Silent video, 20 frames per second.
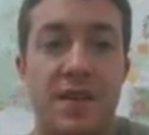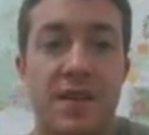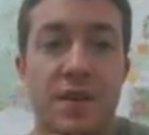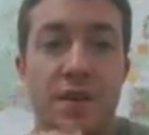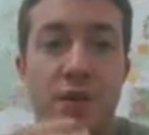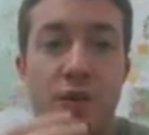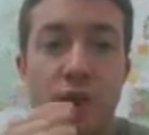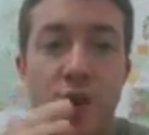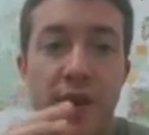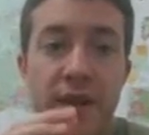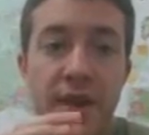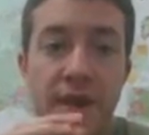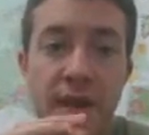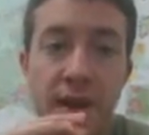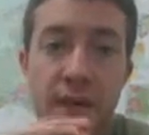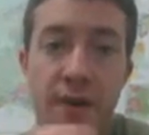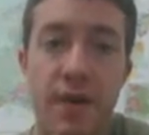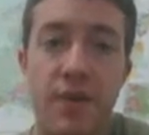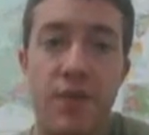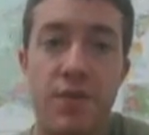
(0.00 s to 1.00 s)
So in a
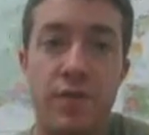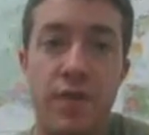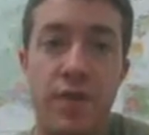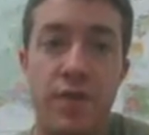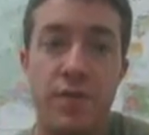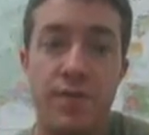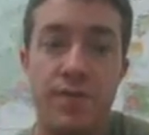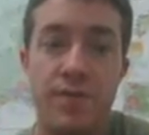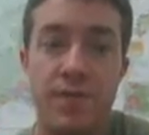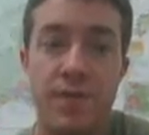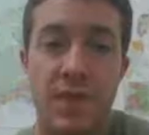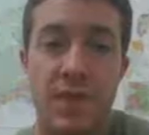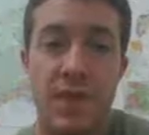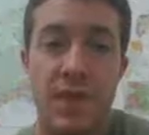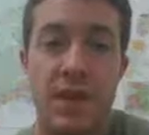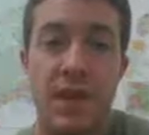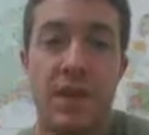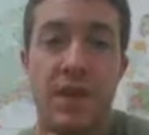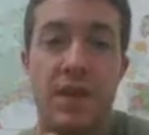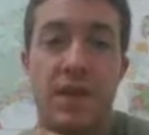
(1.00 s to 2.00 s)
Cabernet
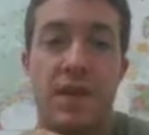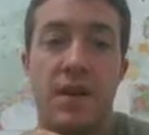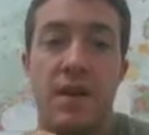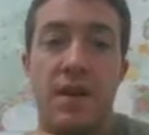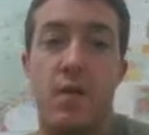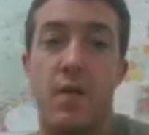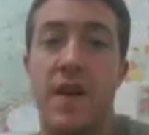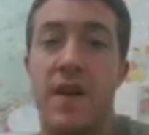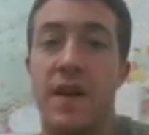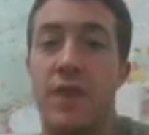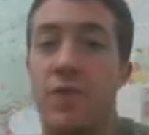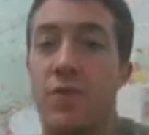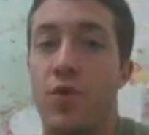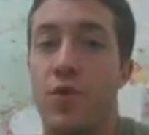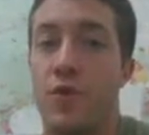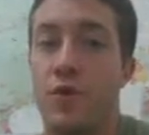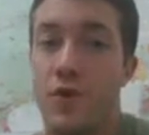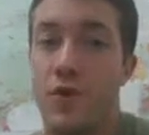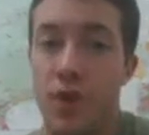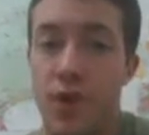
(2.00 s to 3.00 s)
Sauvignon, we have
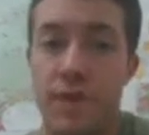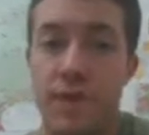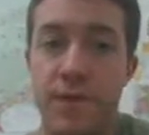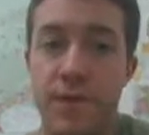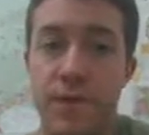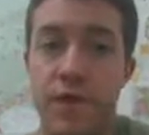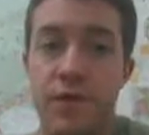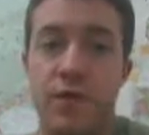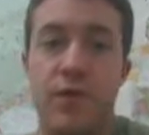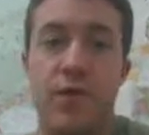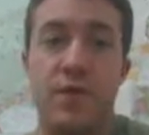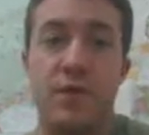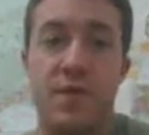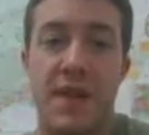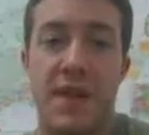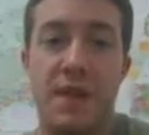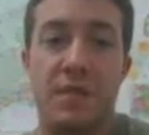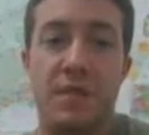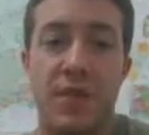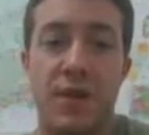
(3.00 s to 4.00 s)
more dark fruit, so
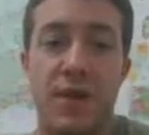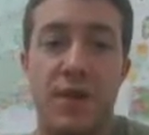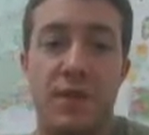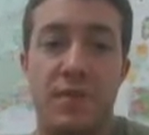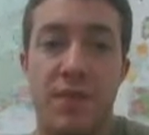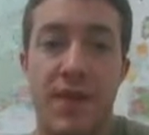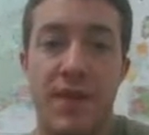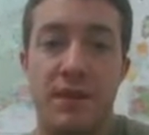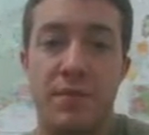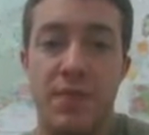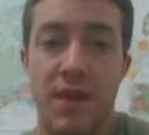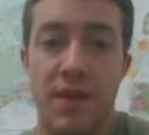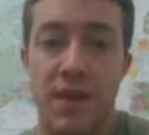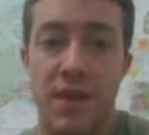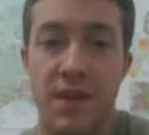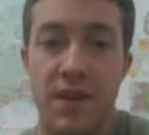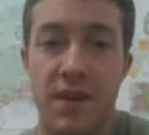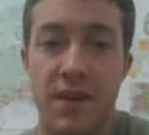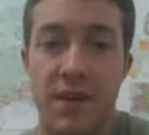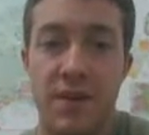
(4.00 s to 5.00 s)
blackberry, black
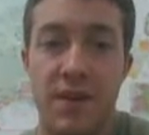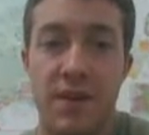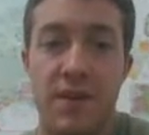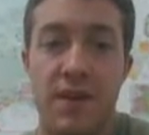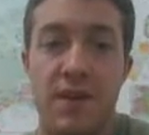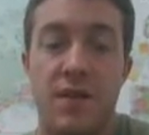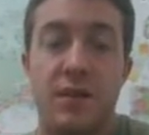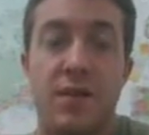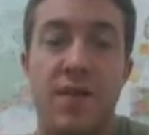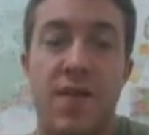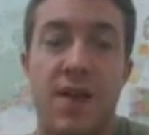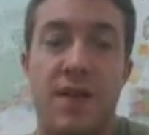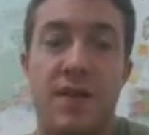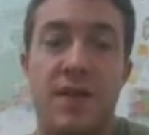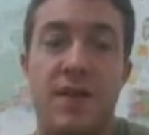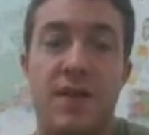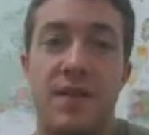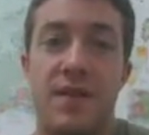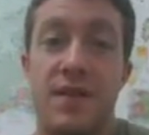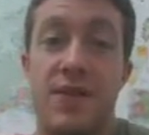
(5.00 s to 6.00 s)
cherry.
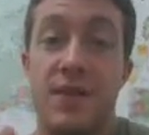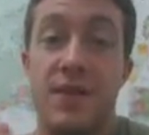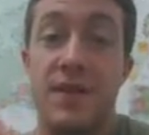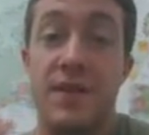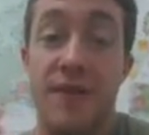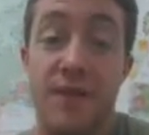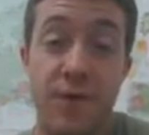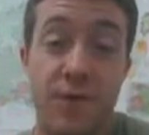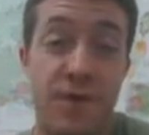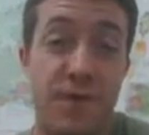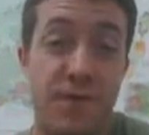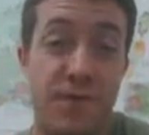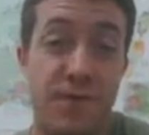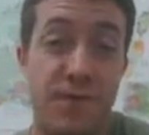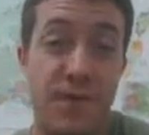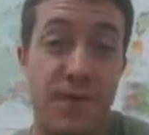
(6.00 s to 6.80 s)
But the